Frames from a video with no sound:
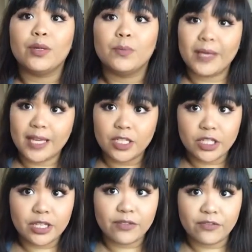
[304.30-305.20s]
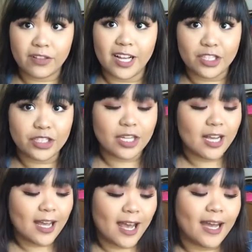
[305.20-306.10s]
little peachy flush,
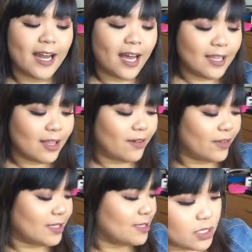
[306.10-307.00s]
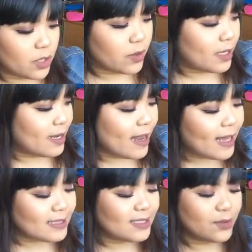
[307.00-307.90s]
and I love it. So the
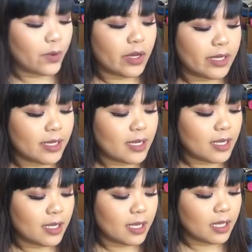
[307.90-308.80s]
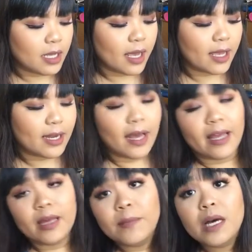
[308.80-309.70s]
next one, and I
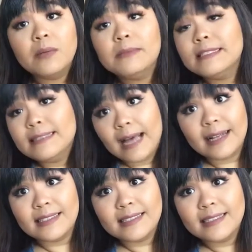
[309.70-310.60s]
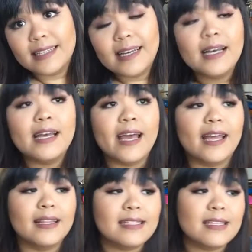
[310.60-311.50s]
am obsessed,
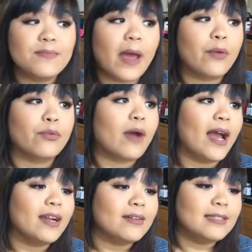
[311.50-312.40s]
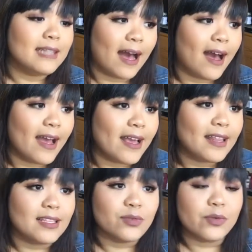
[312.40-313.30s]
and this is my ride or die.
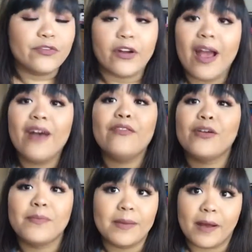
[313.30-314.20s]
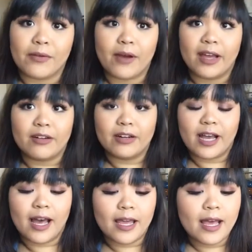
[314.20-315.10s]
This will forever be my ride or
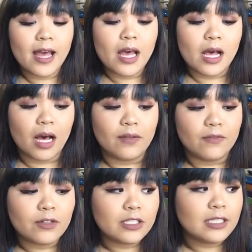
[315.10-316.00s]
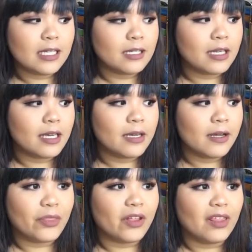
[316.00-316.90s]
die. Unfortunately,
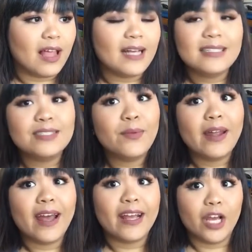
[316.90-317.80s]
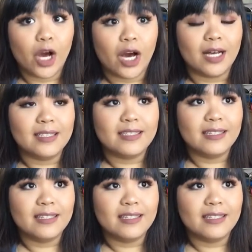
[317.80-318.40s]
the last one I got,